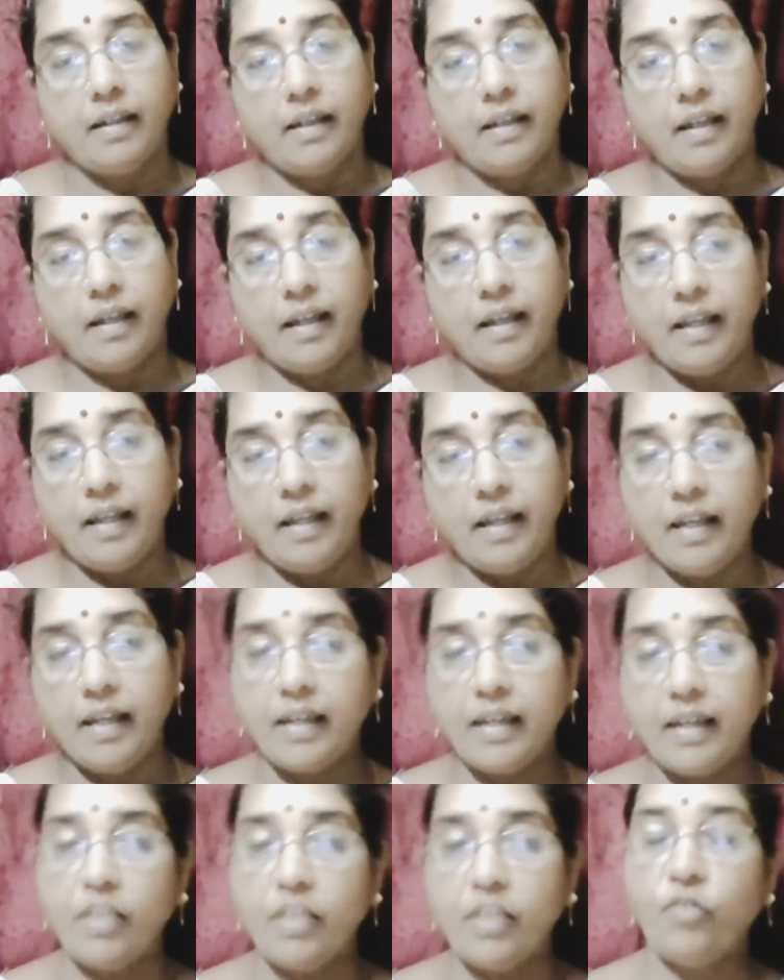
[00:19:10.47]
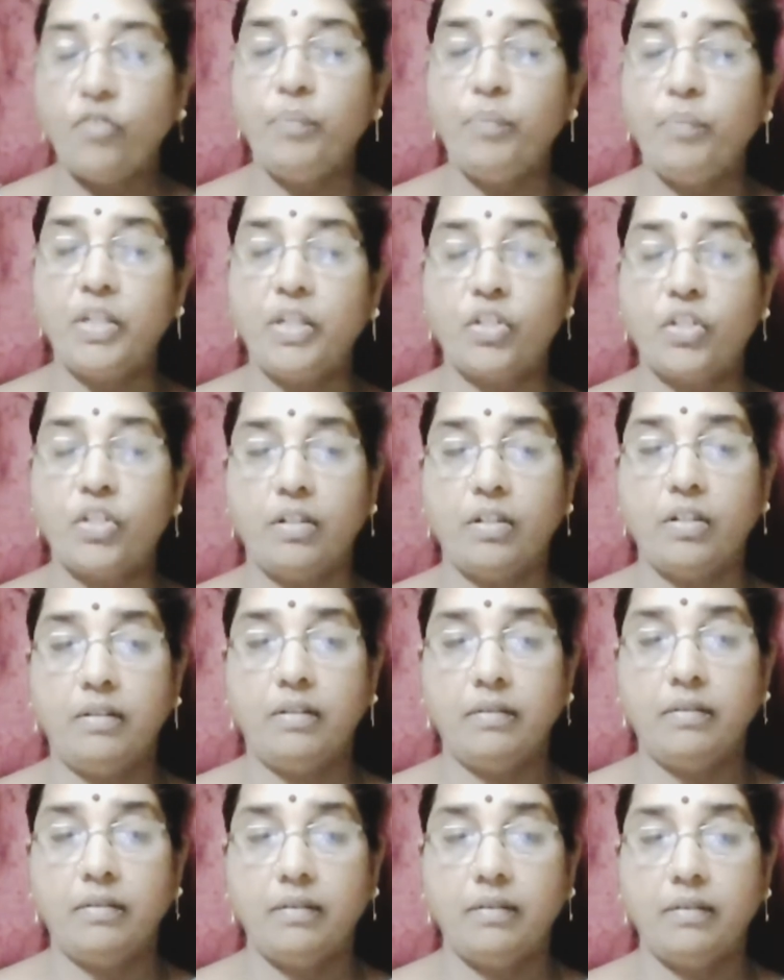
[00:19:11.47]
any kind of picture
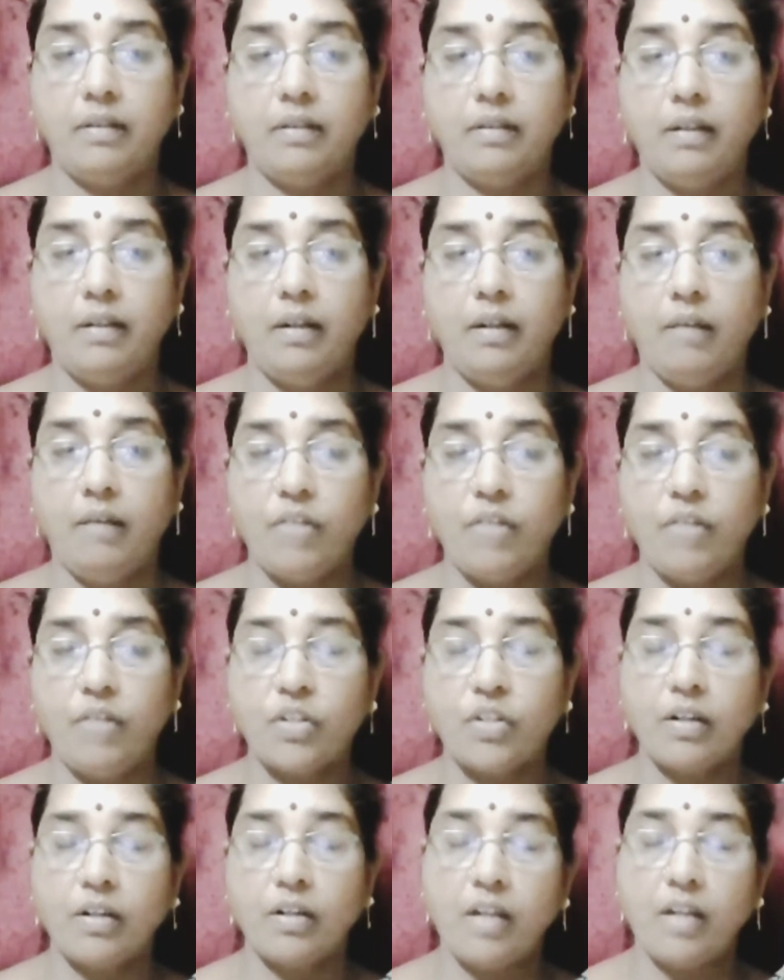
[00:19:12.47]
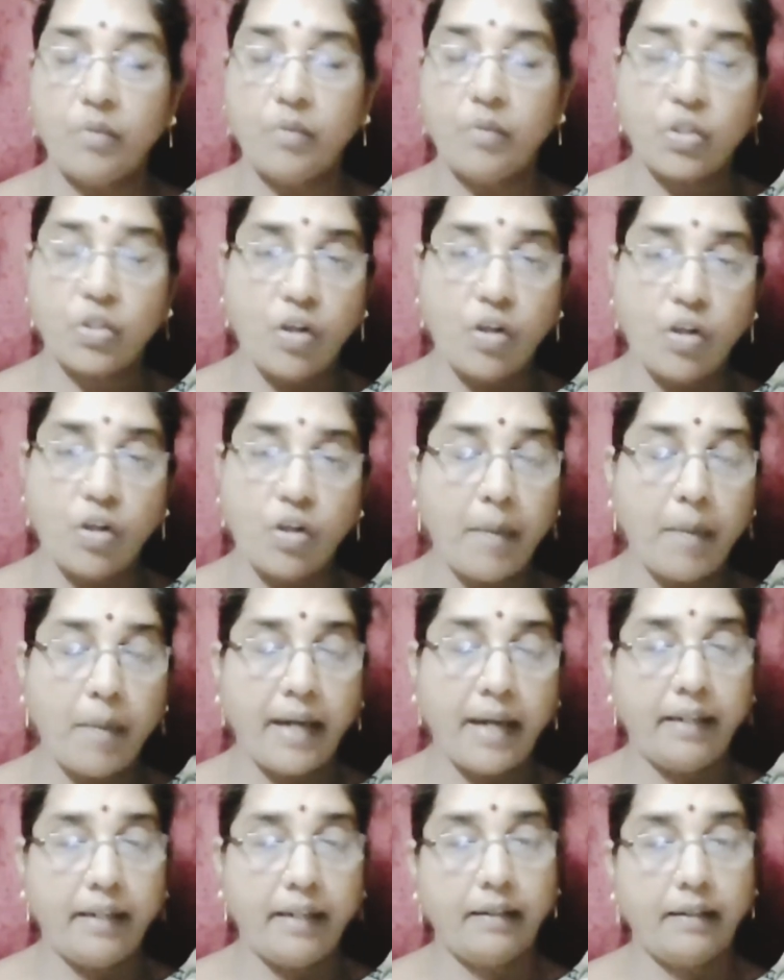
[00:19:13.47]
which comes to your
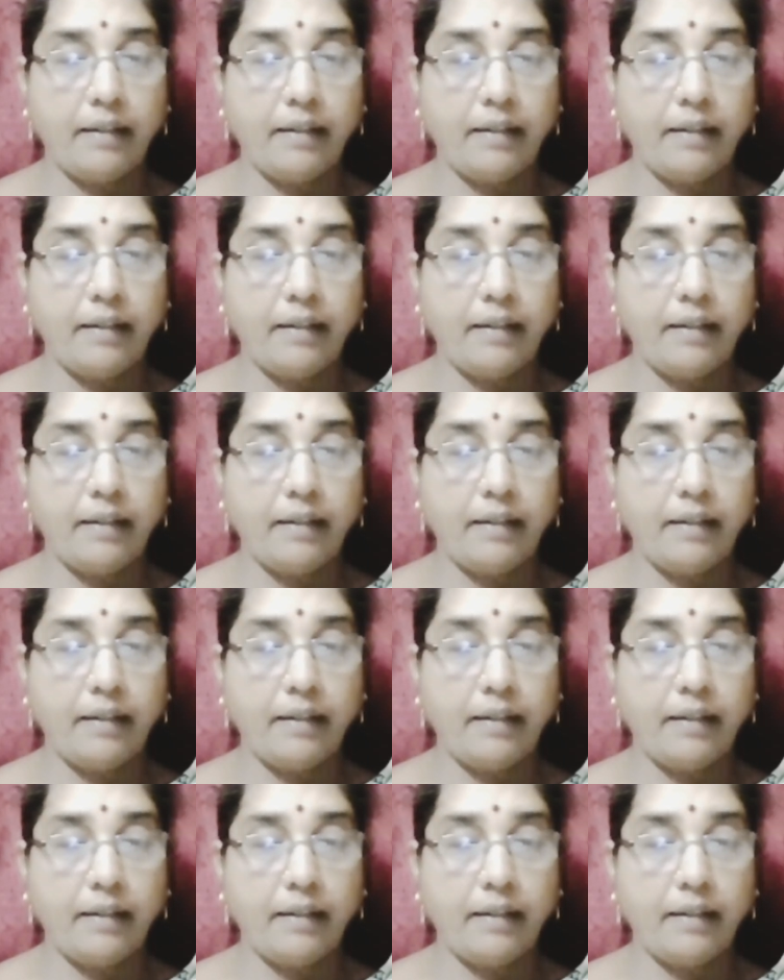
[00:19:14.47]
mind